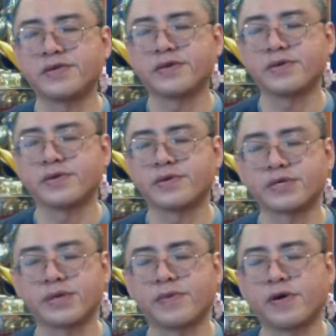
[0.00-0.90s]
or
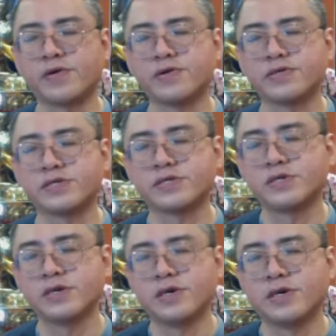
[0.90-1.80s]
support
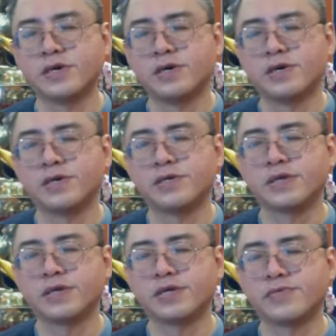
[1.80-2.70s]
that is